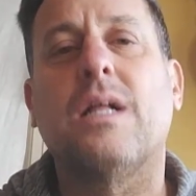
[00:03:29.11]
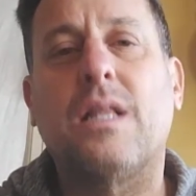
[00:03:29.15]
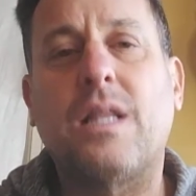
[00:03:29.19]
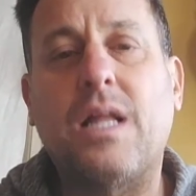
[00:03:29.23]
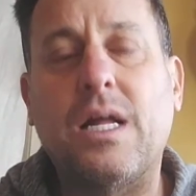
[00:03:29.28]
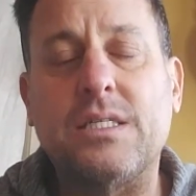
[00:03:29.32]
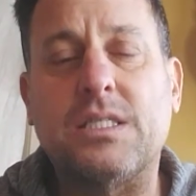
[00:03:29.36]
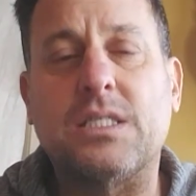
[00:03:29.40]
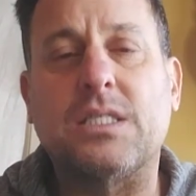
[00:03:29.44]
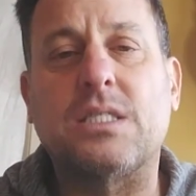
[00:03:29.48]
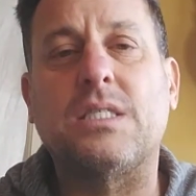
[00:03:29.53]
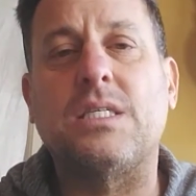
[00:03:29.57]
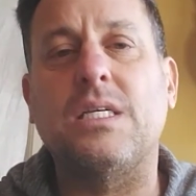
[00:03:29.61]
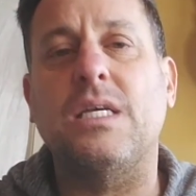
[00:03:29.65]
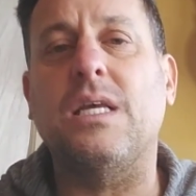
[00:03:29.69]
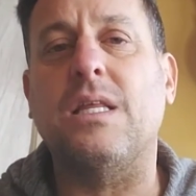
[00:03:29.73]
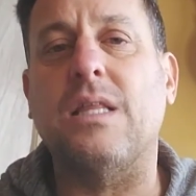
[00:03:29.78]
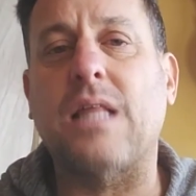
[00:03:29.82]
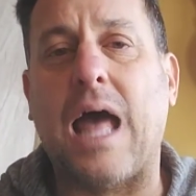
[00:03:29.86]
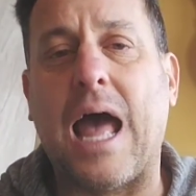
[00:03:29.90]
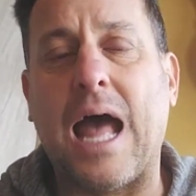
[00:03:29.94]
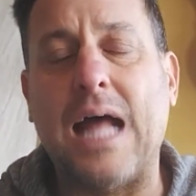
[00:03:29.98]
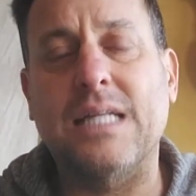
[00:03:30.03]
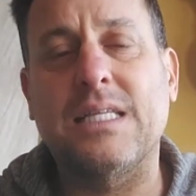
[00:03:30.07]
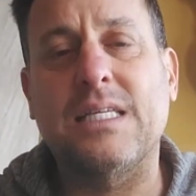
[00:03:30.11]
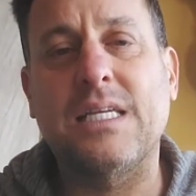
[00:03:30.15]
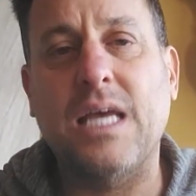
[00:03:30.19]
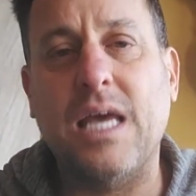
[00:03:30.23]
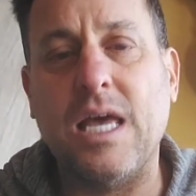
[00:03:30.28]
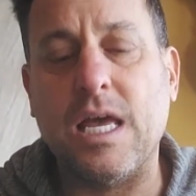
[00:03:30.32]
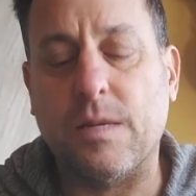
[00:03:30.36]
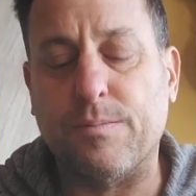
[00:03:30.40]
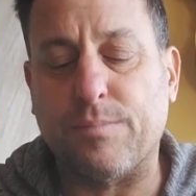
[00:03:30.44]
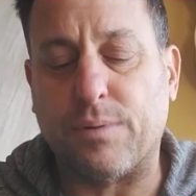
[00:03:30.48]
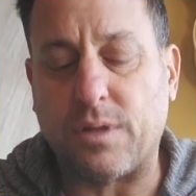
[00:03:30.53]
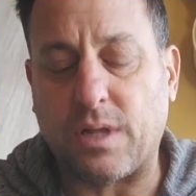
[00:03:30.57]
Let's see that
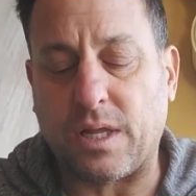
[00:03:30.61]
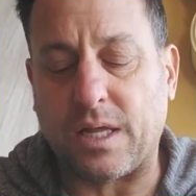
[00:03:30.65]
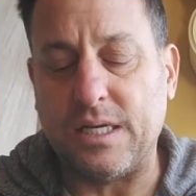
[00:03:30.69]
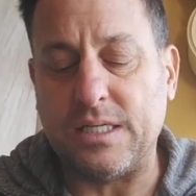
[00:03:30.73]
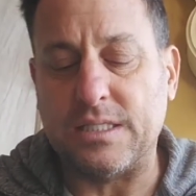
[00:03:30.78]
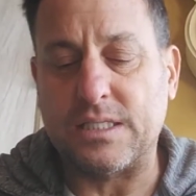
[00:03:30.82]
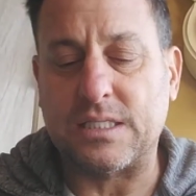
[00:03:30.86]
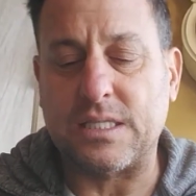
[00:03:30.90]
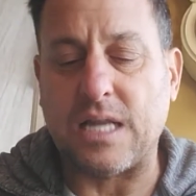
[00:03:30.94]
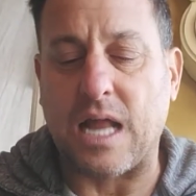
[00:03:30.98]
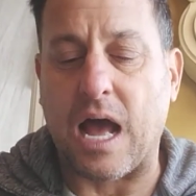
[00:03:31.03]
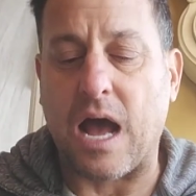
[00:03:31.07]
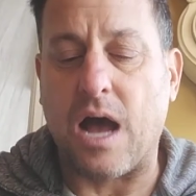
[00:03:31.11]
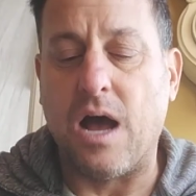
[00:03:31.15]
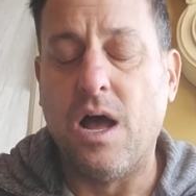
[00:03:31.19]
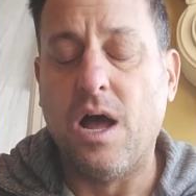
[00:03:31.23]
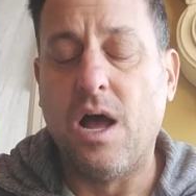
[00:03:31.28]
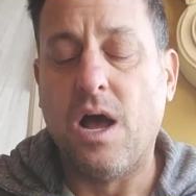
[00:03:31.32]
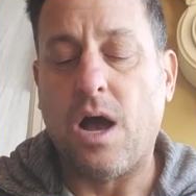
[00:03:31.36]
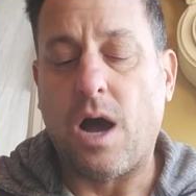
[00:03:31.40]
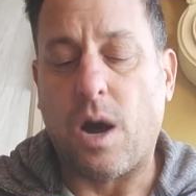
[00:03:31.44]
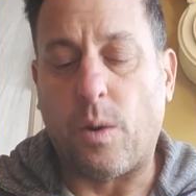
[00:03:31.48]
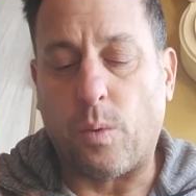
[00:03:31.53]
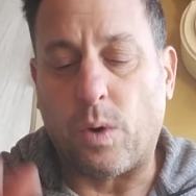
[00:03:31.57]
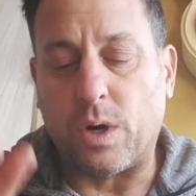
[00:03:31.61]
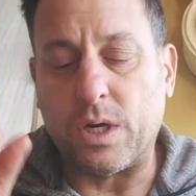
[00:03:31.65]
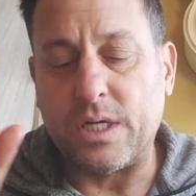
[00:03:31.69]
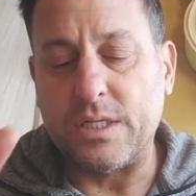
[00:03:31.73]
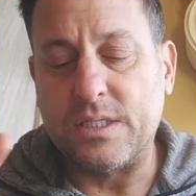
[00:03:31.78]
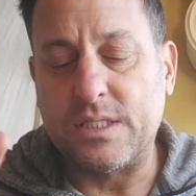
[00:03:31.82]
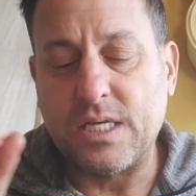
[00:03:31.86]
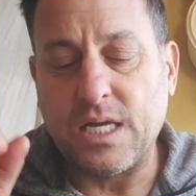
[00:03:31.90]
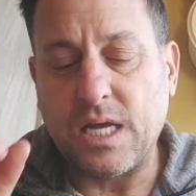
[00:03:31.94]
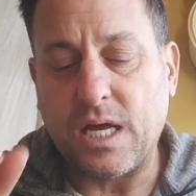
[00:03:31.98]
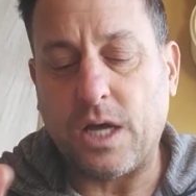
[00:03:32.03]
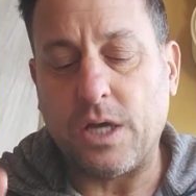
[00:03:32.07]
take place now. I want
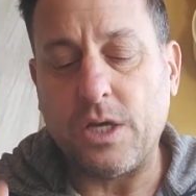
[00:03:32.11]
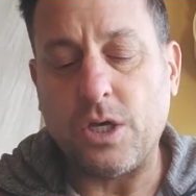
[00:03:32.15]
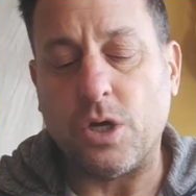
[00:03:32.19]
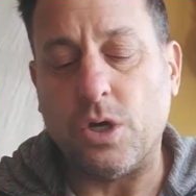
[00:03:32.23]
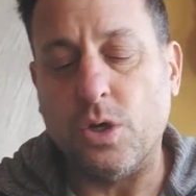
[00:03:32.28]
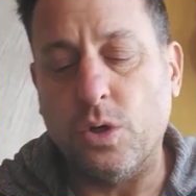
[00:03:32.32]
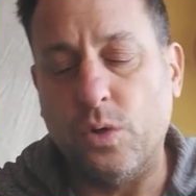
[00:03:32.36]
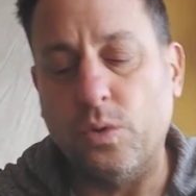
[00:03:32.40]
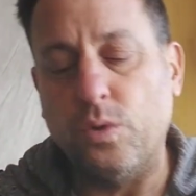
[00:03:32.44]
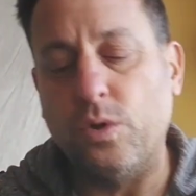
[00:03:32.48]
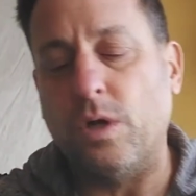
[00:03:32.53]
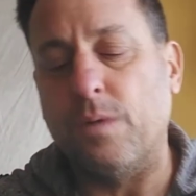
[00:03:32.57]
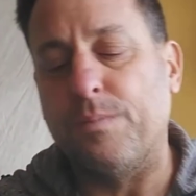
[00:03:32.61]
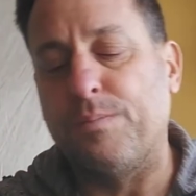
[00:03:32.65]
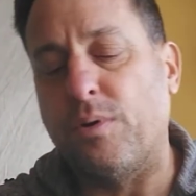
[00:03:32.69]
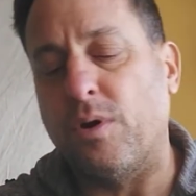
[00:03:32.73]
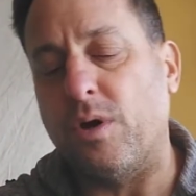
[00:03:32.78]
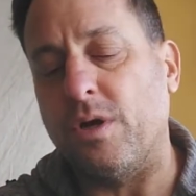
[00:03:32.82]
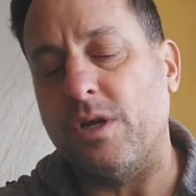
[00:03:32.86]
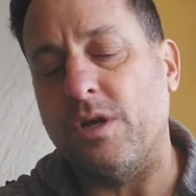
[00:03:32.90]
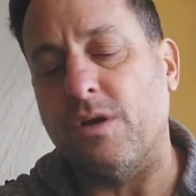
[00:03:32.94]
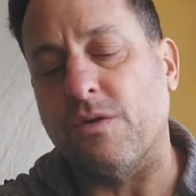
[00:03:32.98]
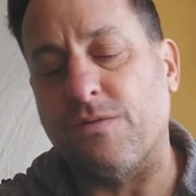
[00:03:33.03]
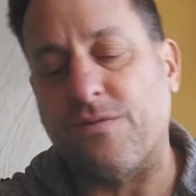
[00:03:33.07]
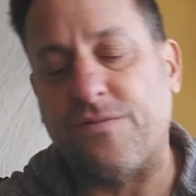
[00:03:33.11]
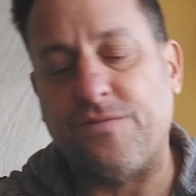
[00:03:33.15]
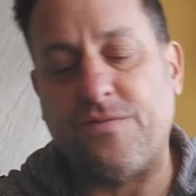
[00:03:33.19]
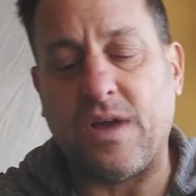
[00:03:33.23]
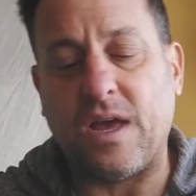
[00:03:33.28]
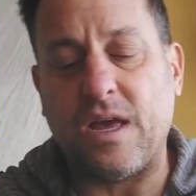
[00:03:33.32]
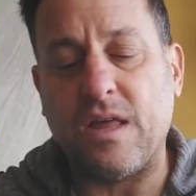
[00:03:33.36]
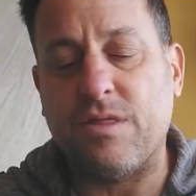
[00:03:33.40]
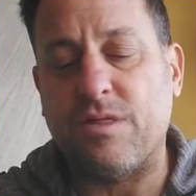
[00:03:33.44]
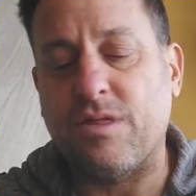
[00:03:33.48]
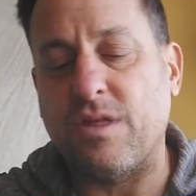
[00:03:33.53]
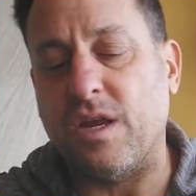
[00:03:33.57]
to tell you who to put your
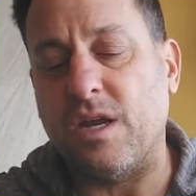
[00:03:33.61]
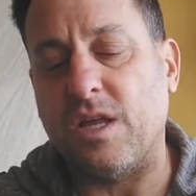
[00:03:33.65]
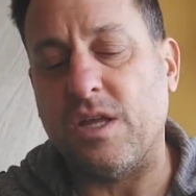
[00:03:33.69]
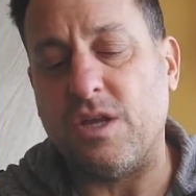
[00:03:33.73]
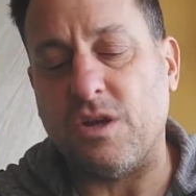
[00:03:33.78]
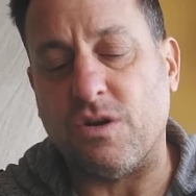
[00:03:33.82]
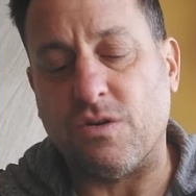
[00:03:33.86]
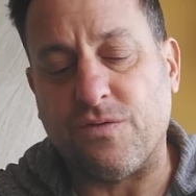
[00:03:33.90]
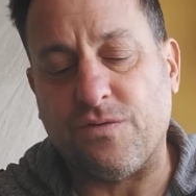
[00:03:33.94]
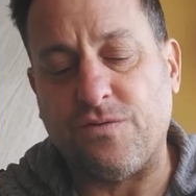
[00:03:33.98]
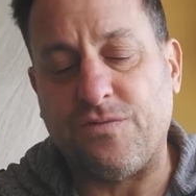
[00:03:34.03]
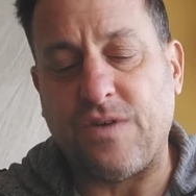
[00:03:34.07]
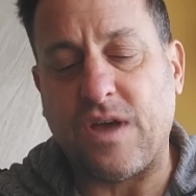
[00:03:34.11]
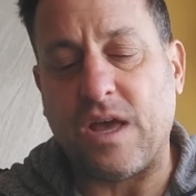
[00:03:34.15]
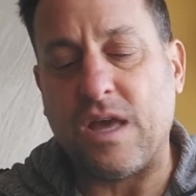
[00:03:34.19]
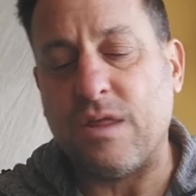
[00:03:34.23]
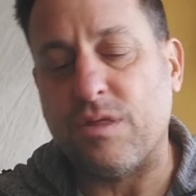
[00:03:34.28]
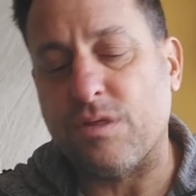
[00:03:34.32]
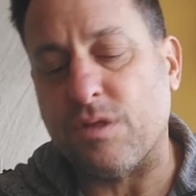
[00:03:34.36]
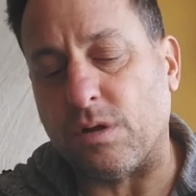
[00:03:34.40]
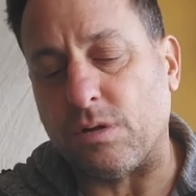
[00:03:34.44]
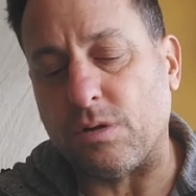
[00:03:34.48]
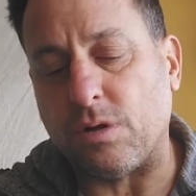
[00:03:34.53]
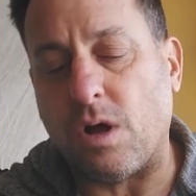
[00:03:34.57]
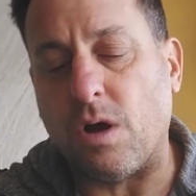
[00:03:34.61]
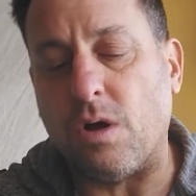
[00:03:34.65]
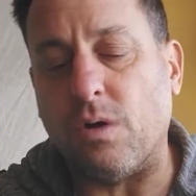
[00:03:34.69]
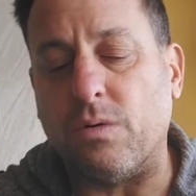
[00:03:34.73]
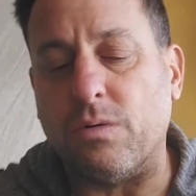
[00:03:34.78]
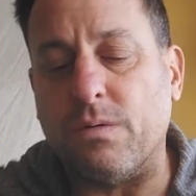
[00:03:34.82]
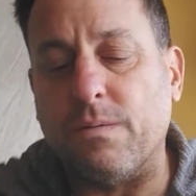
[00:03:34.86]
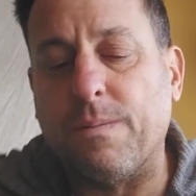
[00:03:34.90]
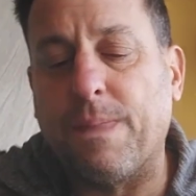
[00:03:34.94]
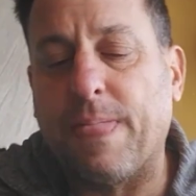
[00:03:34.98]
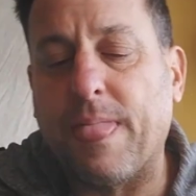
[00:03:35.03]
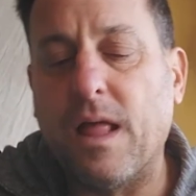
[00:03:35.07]
faith in and your faith
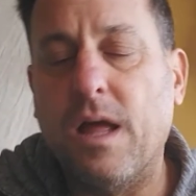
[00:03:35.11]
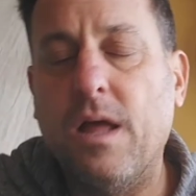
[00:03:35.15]
alone.